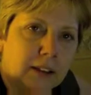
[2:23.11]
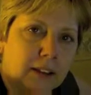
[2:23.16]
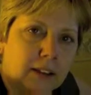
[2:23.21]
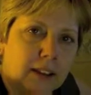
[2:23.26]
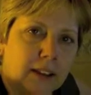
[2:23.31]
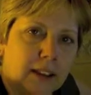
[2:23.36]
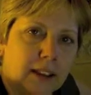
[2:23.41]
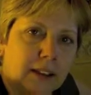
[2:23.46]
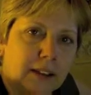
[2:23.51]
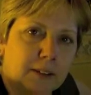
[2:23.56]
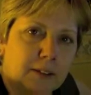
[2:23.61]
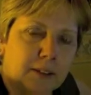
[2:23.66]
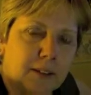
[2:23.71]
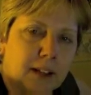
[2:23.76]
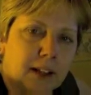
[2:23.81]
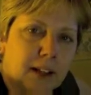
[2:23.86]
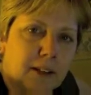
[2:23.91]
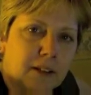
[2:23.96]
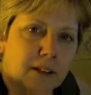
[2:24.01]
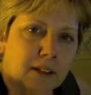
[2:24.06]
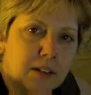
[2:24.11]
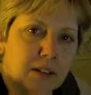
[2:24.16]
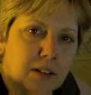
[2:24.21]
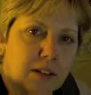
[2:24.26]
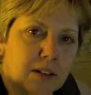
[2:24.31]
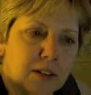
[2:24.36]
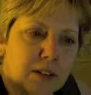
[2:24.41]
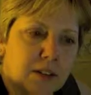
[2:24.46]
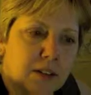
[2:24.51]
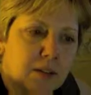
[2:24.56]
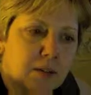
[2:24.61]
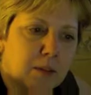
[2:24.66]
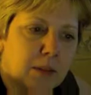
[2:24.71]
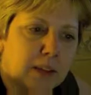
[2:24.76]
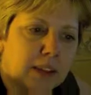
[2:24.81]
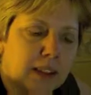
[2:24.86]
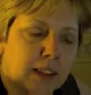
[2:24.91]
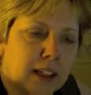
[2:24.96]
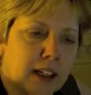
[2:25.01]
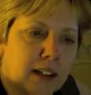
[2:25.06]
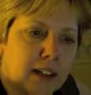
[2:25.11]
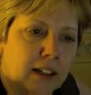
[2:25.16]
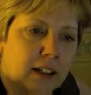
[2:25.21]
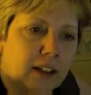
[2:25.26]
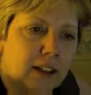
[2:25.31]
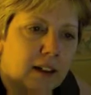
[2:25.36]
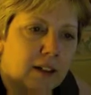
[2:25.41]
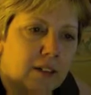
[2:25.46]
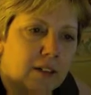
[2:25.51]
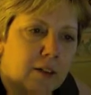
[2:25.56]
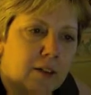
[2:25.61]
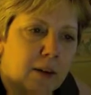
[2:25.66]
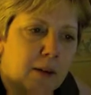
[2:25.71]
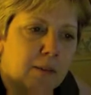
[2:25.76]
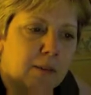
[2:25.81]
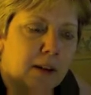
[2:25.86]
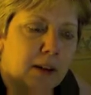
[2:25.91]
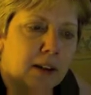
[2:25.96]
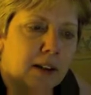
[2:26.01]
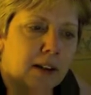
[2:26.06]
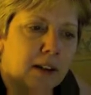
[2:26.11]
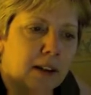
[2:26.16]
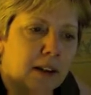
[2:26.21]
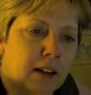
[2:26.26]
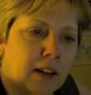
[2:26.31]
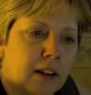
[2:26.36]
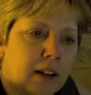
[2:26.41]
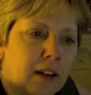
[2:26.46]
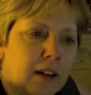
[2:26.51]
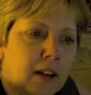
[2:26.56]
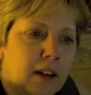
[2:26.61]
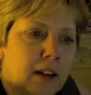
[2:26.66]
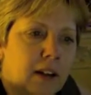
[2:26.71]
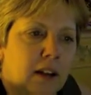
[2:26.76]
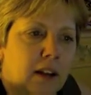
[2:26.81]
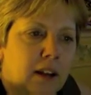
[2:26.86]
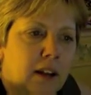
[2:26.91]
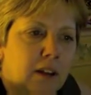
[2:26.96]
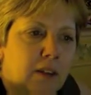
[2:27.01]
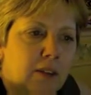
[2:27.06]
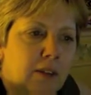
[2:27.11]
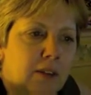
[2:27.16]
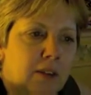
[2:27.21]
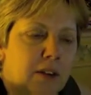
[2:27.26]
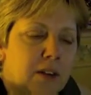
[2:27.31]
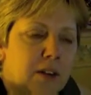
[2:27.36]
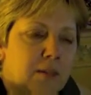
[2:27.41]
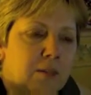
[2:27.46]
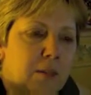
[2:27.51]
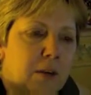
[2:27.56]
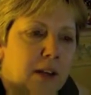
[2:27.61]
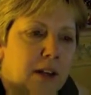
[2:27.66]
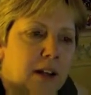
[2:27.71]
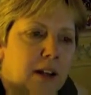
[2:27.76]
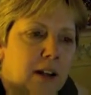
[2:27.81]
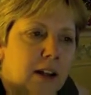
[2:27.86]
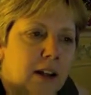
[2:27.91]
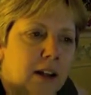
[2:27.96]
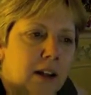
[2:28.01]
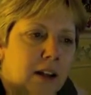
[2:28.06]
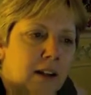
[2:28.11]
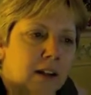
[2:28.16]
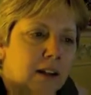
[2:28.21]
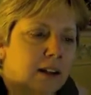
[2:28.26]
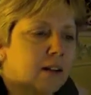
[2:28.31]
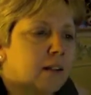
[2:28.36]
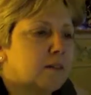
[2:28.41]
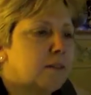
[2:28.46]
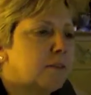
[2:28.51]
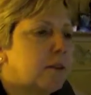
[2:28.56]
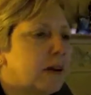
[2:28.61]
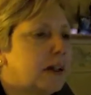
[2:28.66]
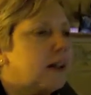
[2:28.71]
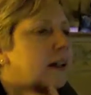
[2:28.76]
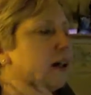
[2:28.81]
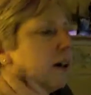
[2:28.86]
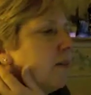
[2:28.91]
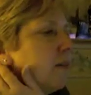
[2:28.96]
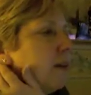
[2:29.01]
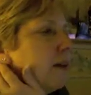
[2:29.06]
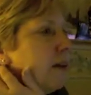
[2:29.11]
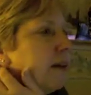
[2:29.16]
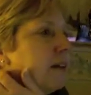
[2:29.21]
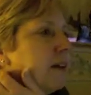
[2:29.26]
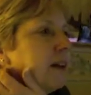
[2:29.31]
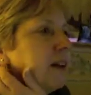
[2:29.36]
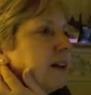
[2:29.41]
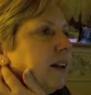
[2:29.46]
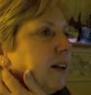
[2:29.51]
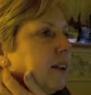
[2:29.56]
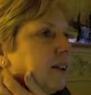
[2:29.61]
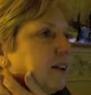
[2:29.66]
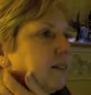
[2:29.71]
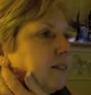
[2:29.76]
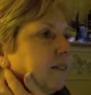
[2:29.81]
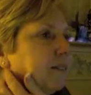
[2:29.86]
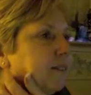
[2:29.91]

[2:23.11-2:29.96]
was going to tell you something else, and of course, once again, I can't remember. We've just been, uh, Pete uploaded